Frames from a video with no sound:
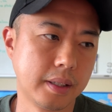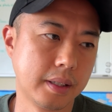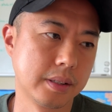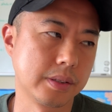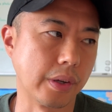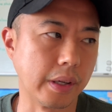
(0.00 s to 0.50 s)

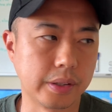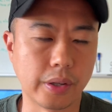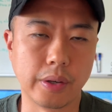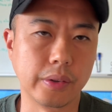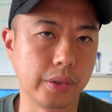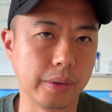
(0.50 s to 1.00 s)
So
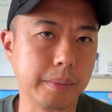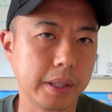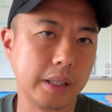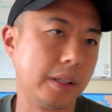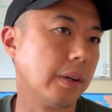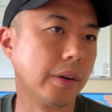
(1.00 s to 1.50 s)
internal could
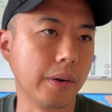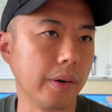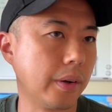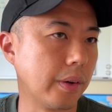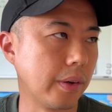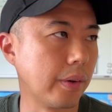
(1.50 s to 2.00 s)
mean
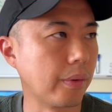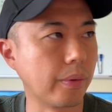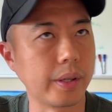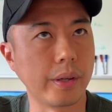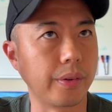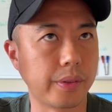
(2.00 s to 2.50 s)

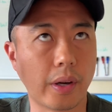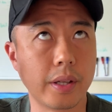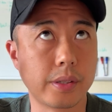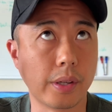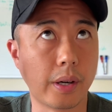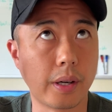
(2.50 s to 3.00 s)
what your thoughts
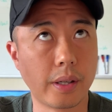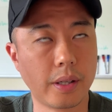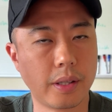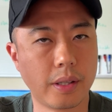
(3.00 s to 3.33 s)
are,